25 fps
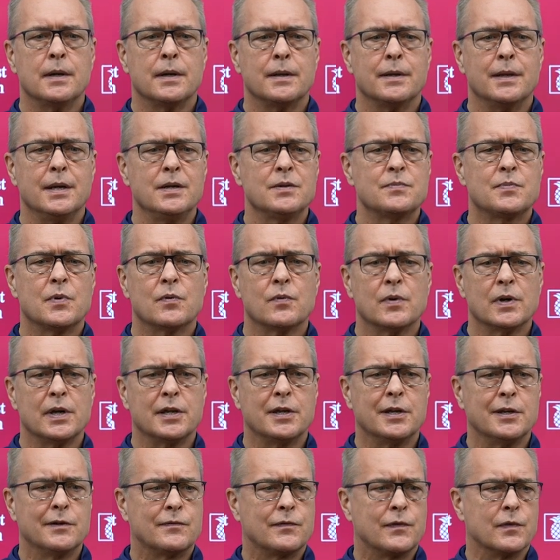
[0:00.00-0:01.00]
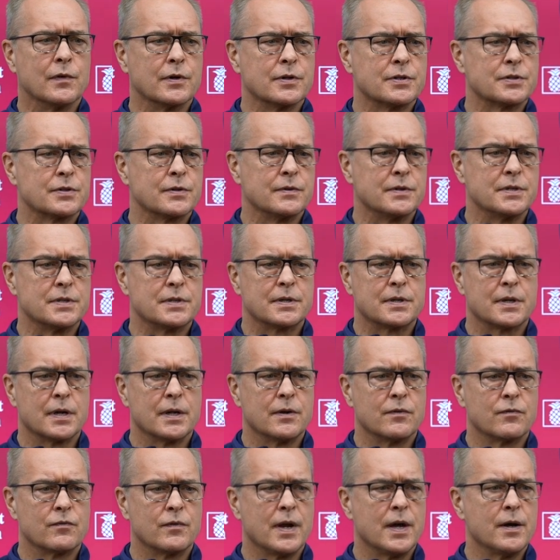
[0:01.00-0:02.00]
Then he's been really good for us. So he's
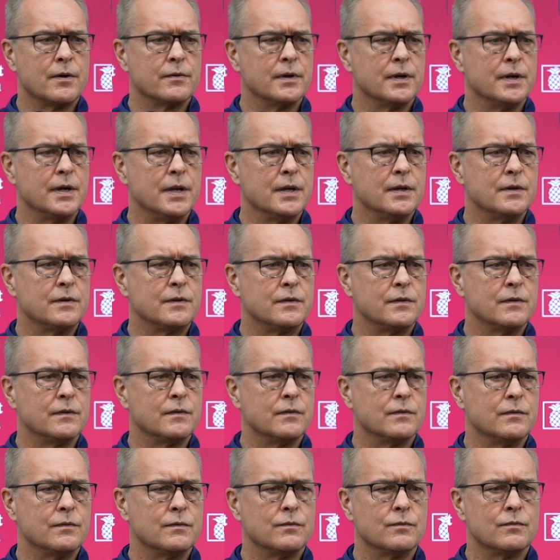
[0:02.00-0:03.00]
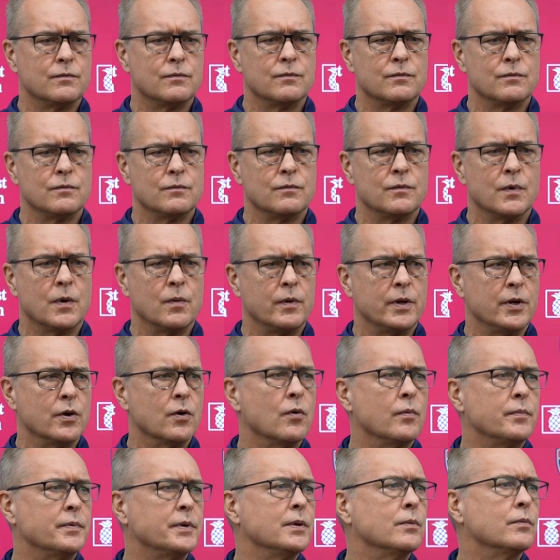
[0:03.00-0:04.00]
kind of rounded into what we
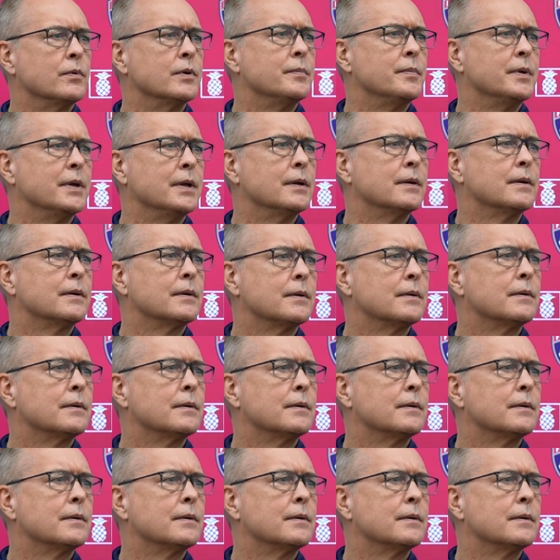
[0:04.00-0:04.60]
hoped he would be.